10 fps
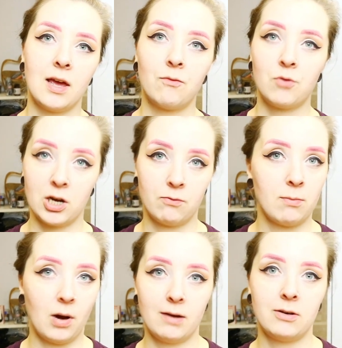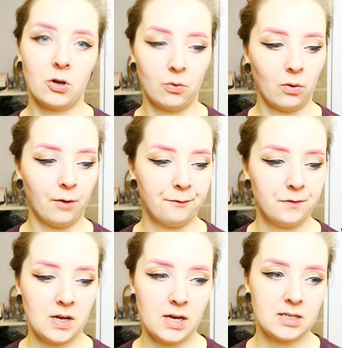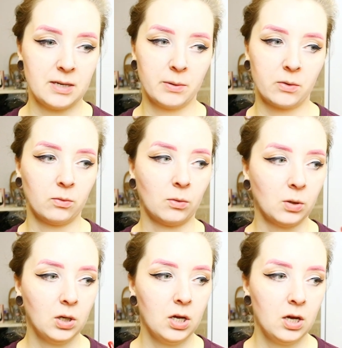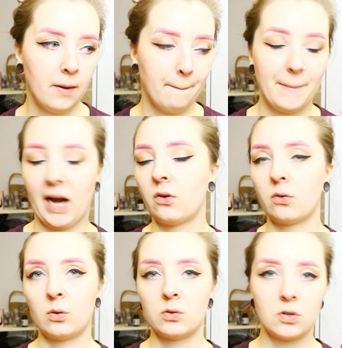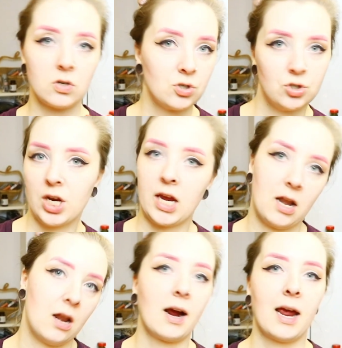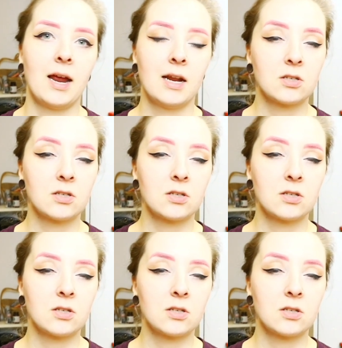They really remind you of the typical McDonald's chicken nugget.